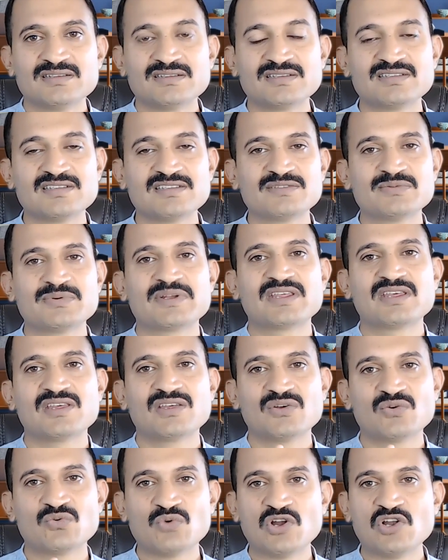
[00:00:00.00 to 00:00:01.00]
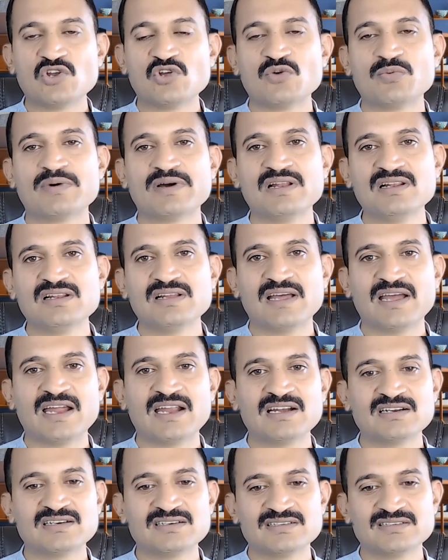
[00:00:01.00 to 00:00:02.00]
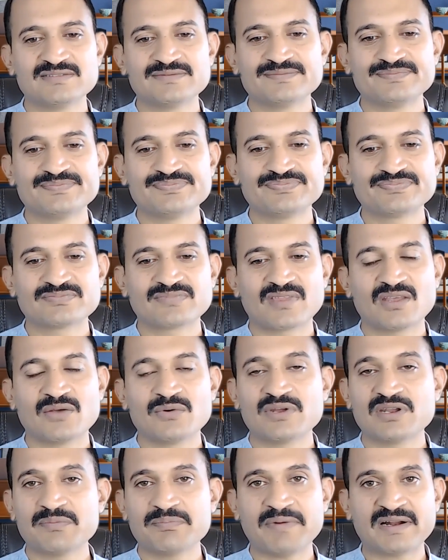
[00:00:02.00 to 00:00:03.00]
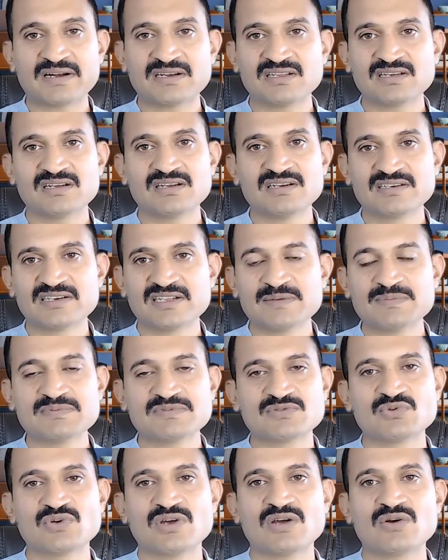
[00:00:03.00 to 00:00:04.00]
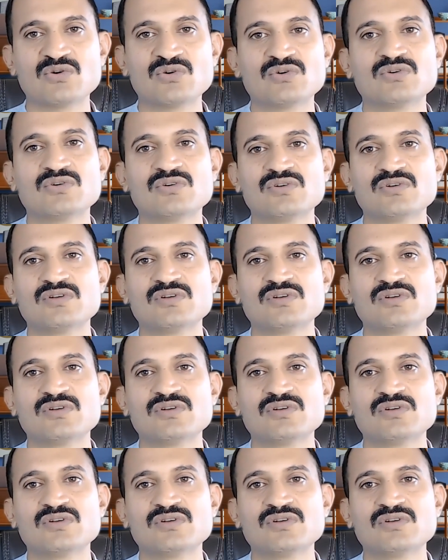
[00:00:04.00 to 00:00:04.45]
this is very valuable and very practical tips I